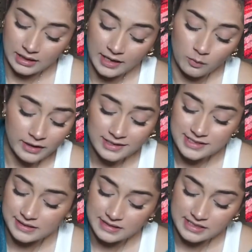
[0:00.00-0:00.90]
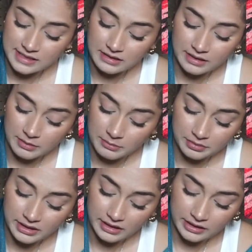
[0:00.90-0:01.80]
I was and still am
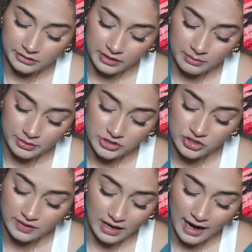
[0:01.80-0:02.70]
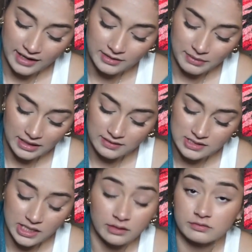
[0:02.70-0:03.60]
completely under the impression that I can make
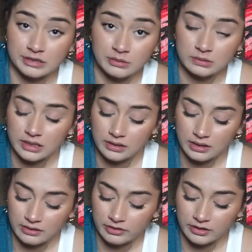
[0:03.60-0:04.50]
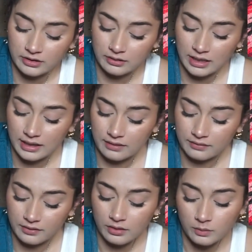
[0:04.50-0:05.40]
this out of real wood, even though I
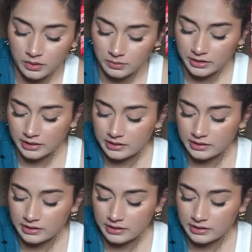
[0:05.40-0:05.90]
have no woodworking